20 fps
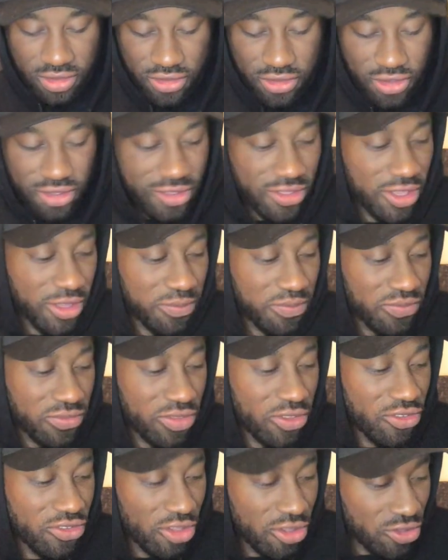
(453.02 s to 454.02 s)
seriously,
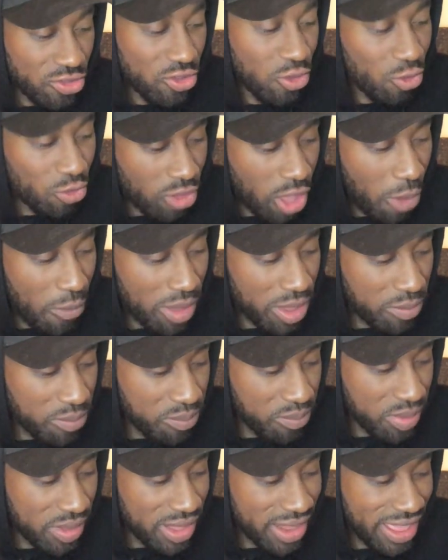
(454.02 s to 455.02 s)
the show's still going,
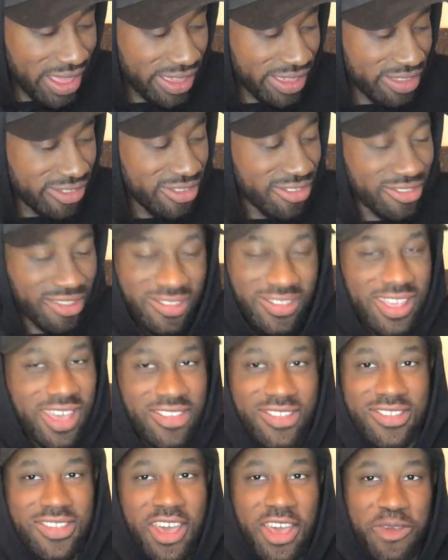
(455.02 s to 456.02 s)
but like it just doesn't
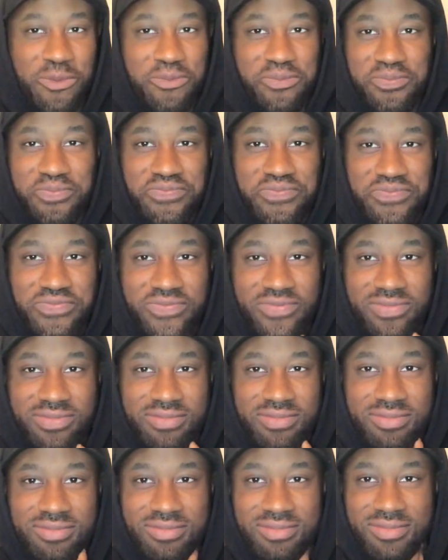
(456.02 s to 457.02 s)
hit the same.
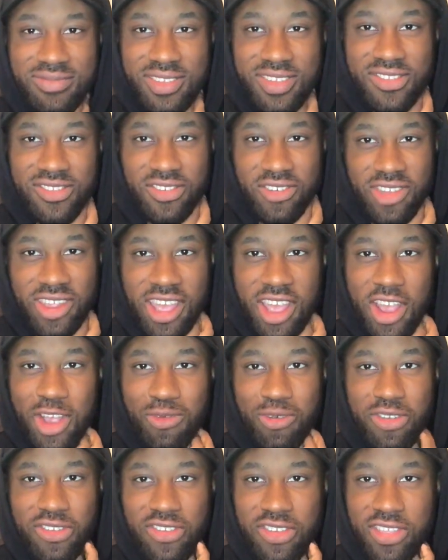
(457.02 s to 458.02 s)
Still gonna carry
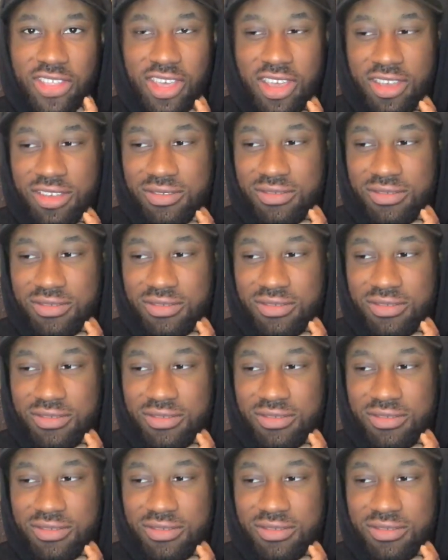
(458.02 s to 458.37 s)
on watching though.